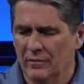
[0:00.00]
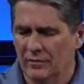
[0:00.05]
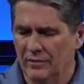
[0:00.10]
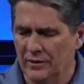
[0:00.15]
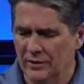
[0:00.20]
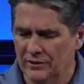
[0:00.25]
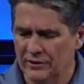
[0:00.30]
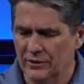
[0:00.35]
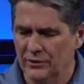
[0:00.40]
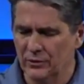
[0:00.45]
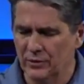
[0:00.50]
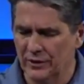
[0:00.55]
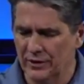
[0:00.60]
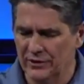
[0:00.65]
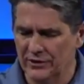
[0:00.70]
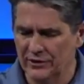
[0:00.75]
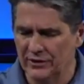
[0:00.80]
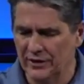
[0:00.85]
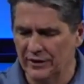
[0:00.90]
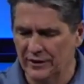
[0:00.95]
this is what
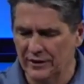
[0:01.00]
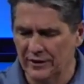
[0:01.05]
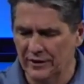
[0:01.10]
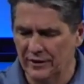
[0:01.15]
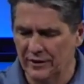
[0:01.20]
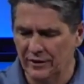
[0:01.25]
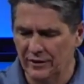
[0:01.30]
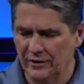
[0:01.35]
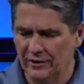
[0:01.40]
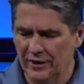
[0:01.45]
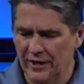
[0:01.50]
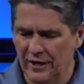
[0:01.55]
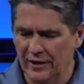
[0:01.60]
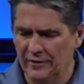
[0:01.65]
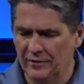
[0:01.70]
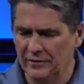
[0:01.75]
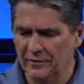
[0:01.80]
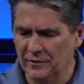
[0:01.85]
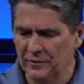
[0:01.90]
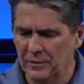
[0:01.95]
is needed in our day.
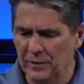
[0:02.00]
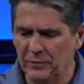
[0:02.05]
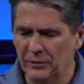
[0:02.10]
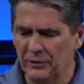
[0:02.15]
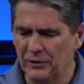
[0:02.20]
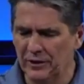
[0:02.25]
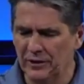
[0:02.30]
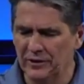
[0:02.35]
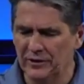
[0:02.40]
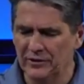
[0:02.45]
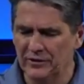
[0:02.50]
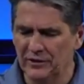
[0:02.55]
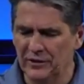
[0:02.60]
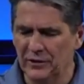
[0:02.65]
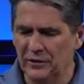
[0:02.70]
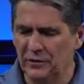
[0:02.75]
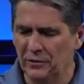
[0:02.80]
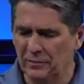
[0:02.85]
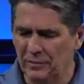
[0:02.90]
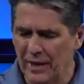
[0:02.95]
People need to see
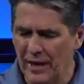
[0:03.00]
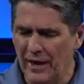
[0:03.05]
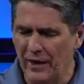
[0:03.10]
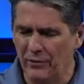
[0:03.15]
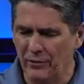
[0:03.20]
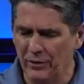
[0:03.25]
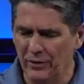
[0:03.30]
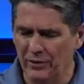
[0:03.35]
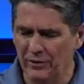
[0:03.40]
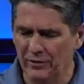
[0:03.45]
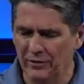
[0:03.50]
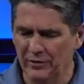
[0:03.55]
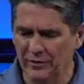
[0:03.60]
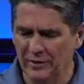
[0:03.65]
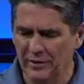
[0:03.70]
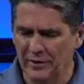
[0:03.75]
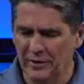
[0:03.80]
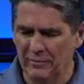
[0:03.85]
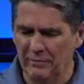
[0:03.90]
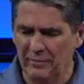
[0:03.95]
your power
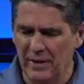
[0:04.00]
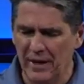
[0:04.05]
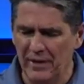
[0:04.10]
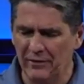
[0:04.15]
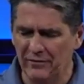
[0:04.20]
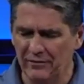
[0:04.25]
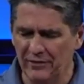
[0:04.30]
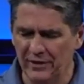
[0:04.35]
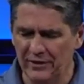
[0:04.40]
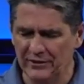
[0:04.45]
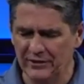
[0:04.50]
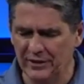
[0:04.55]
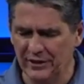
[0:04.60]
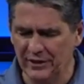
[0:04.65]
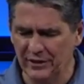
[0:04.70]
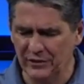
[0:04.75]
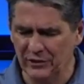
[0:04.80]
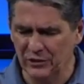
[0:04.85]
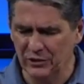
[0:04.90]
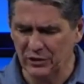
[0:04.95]
manifested
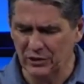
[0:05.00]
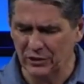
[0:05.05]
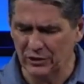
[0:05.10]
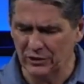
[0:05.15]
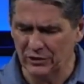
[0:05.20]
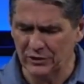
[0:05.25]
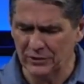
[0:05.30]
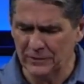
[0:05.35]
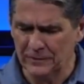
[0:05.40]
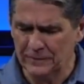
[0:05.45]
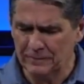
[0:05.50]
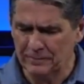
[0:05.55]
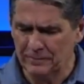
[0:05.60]
in the church.